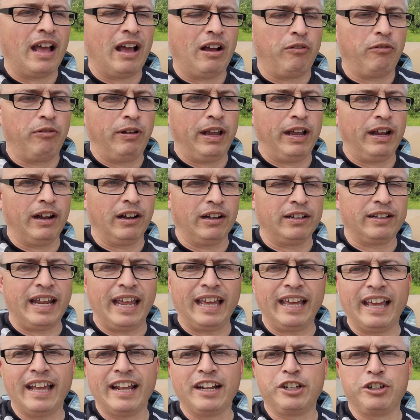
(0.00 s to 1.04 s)
We are
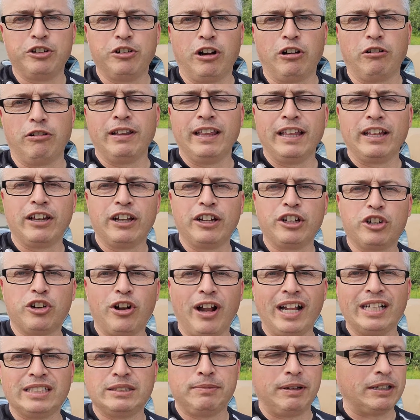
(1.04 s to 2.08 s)
taking it to a really good
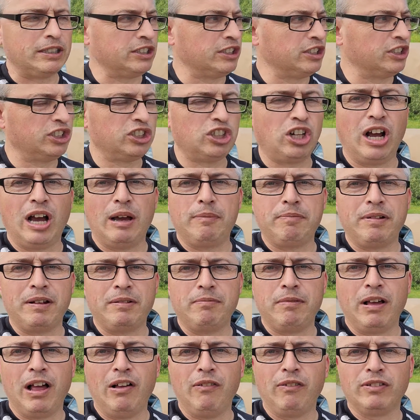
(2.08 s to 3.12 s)
transmission shop in
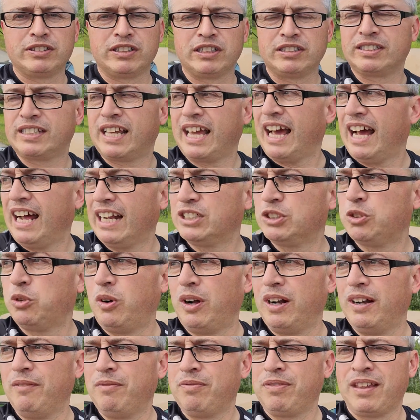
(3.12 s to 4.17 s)
Melville,
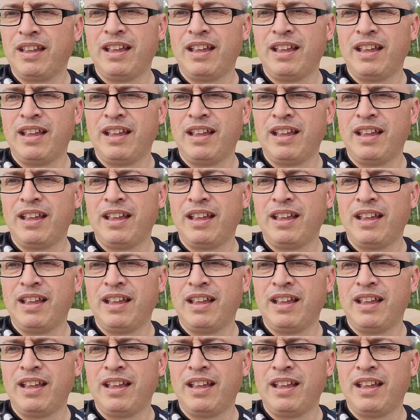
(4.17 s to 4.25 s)
Saskatchewan.